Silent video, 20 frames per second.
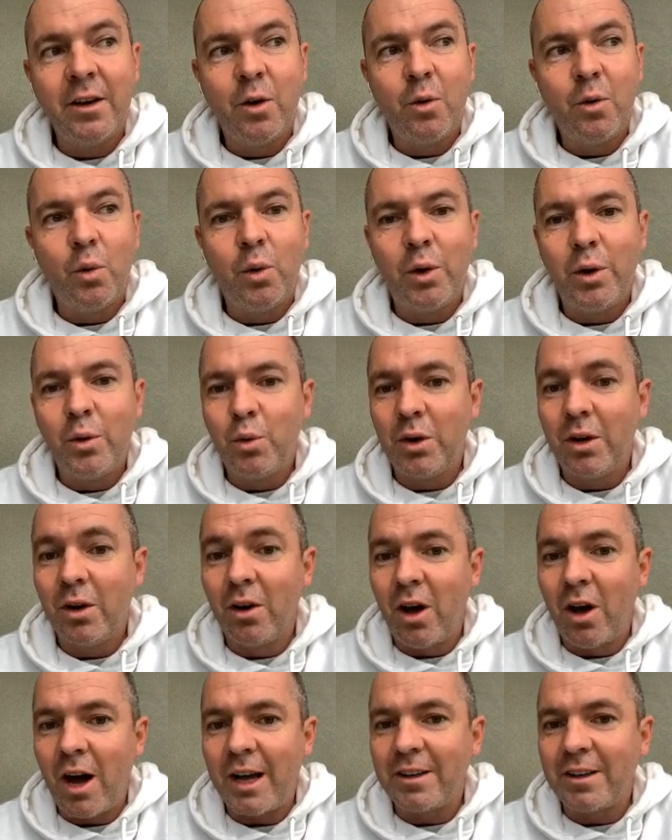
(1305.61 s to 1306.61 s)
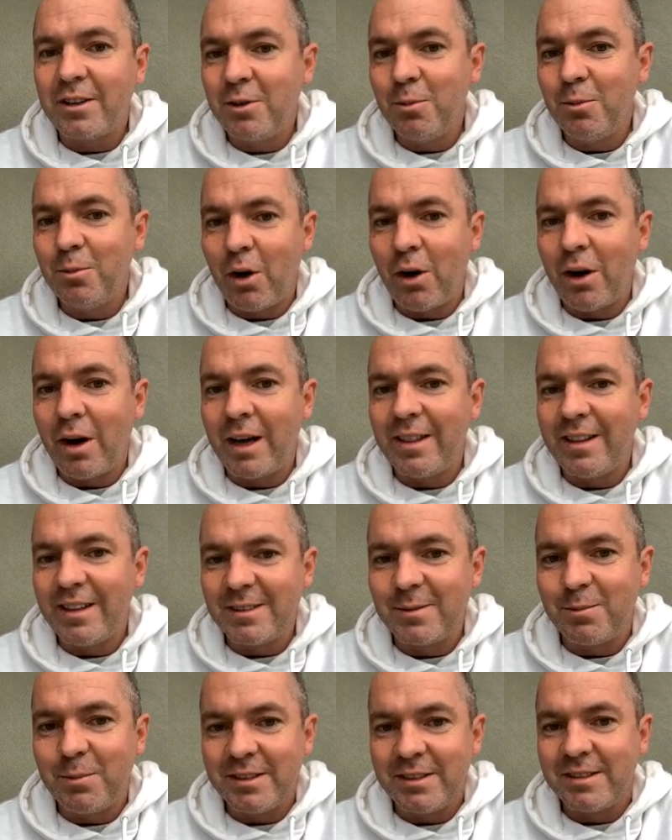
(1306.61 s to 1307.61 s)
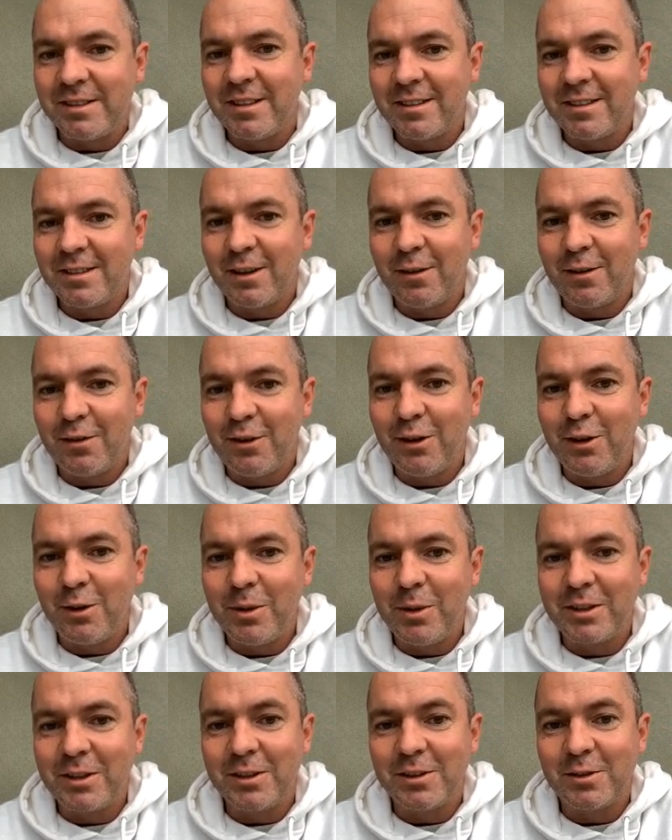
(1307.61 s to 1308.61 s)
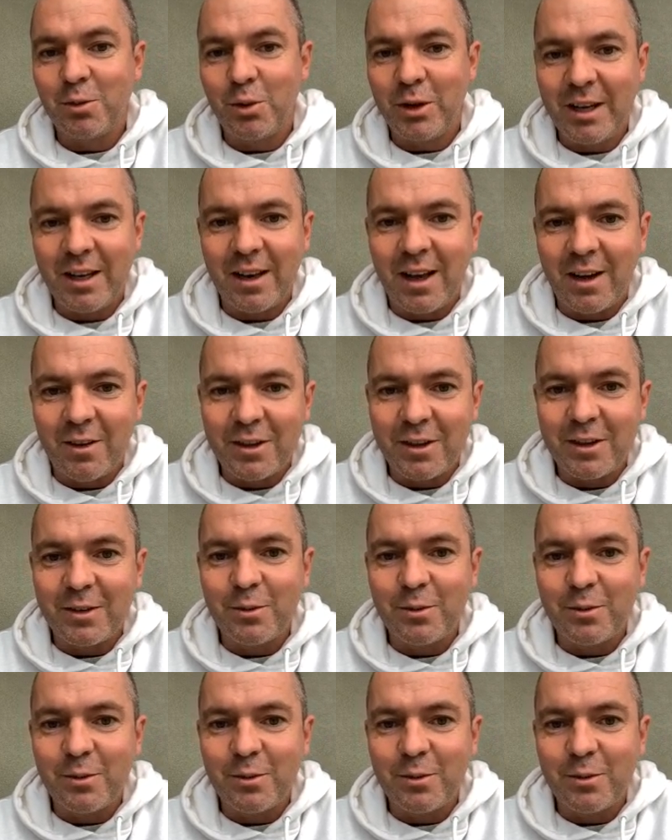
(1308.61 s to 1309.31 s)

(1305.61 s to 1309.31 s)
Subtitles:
we would like to buy this business off you because we love it.